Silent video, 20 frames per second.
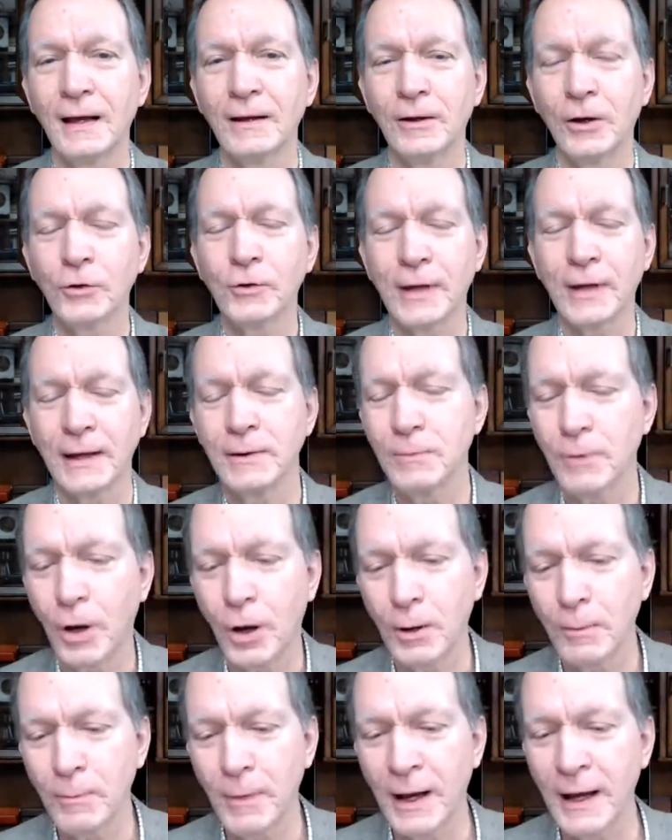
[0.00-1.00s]
Okay,
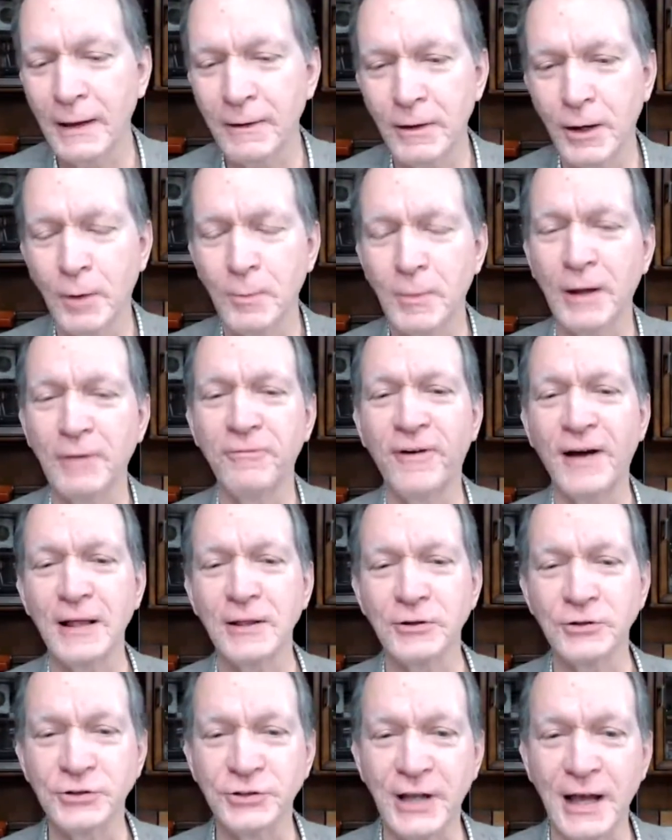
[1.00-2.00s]
on my
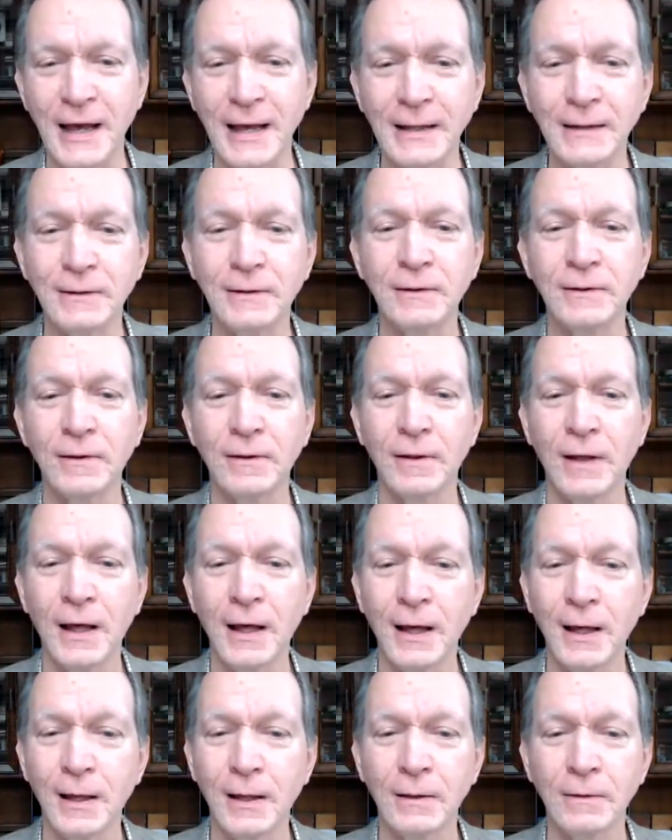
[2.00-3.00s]
father's side,
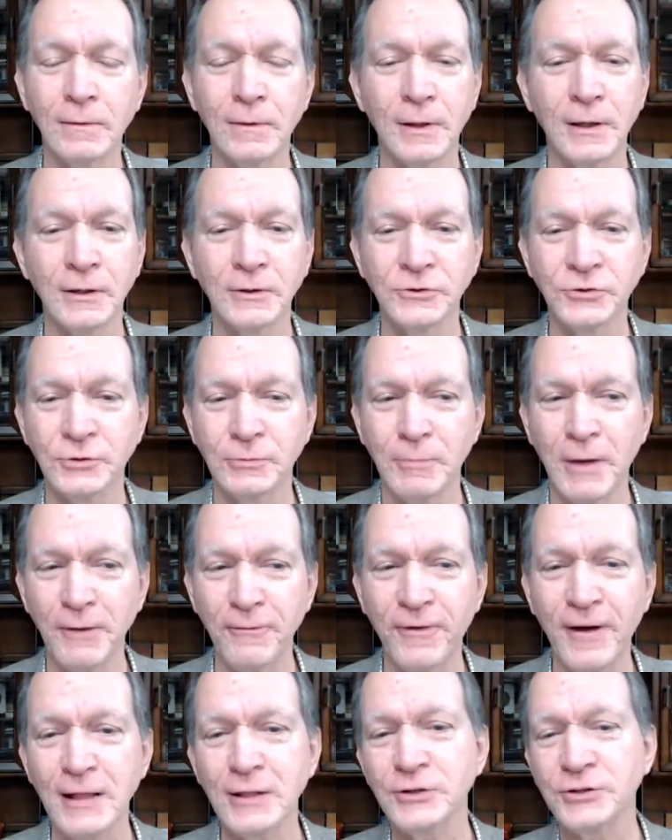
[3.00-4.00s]
my
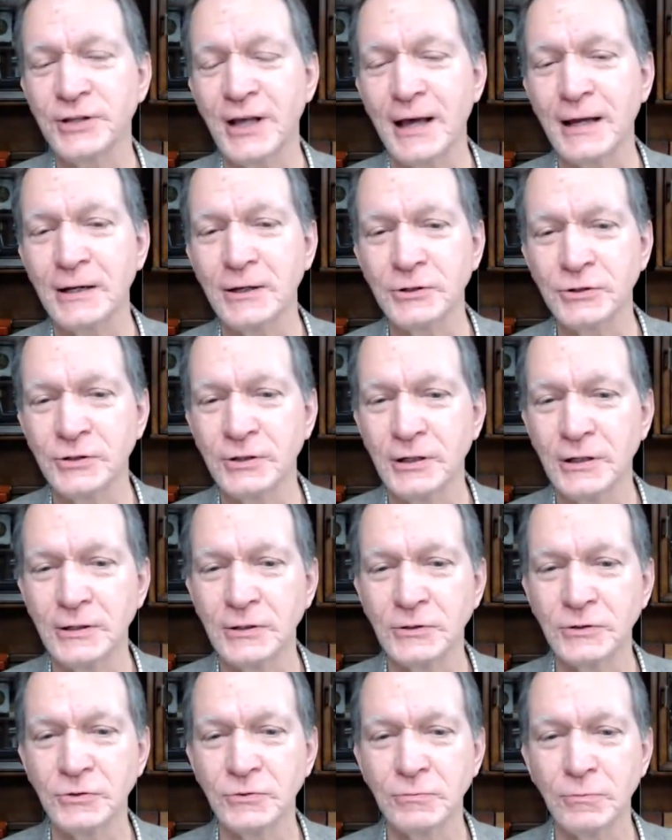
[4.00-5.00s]
father's side
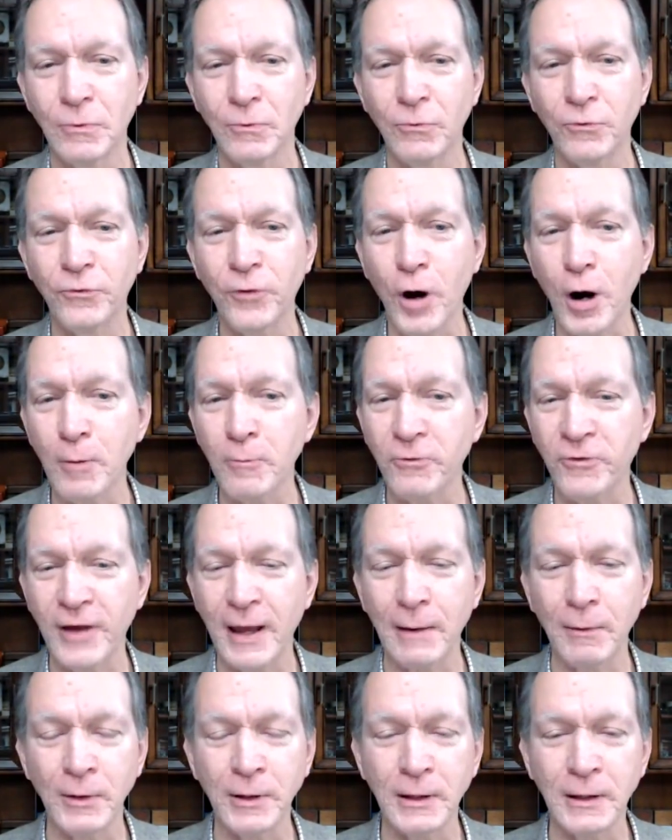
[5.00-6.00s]
is farm
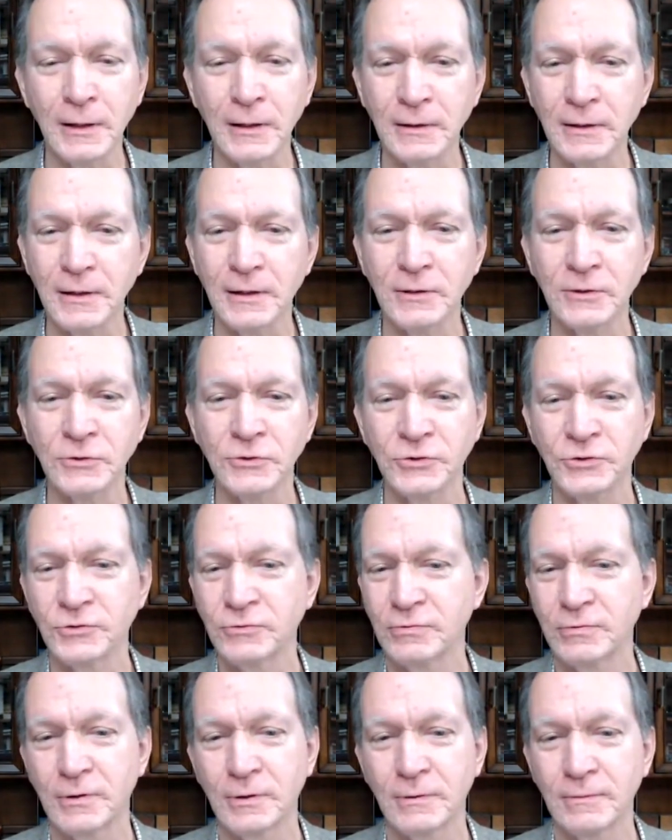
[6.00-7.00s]
family, is
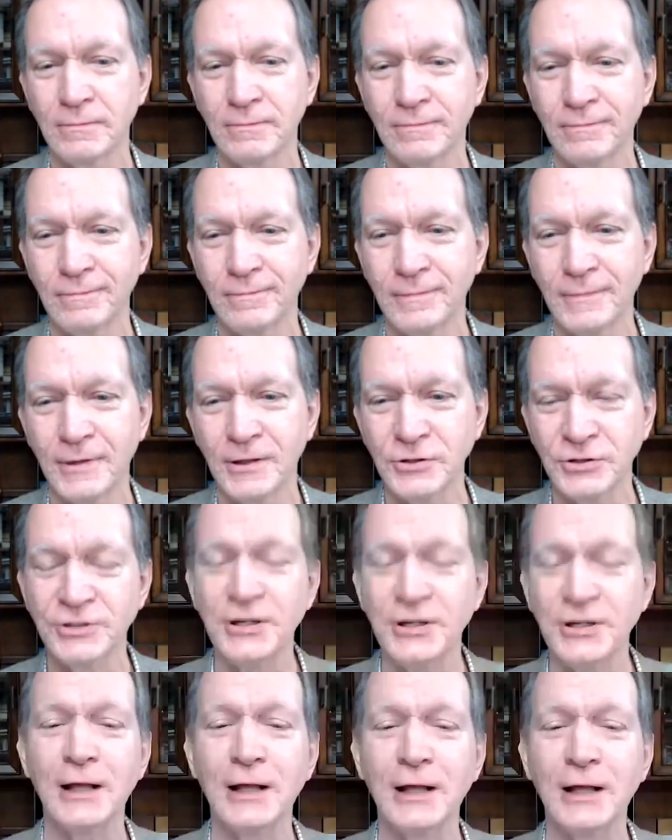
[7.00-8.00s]
as
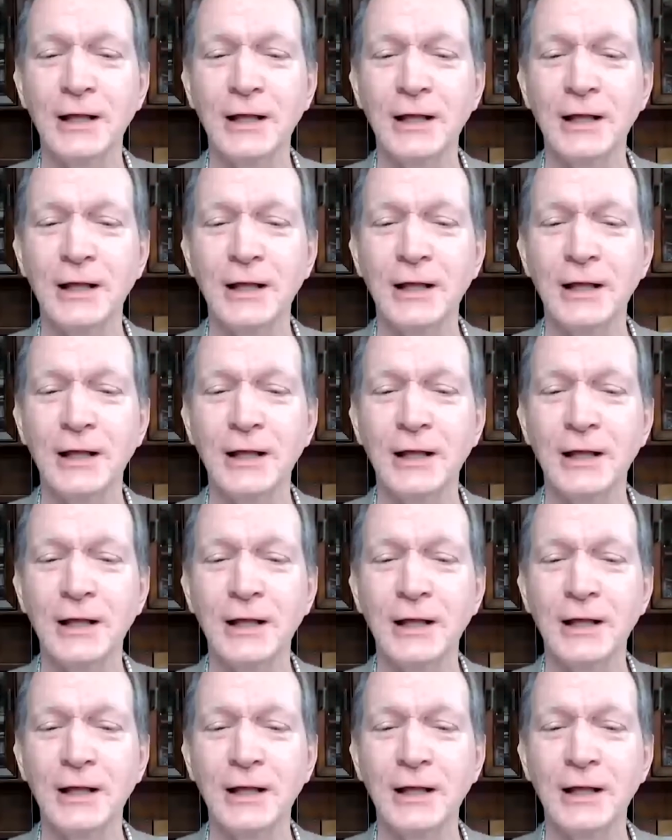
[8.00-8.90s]
solid as you can get,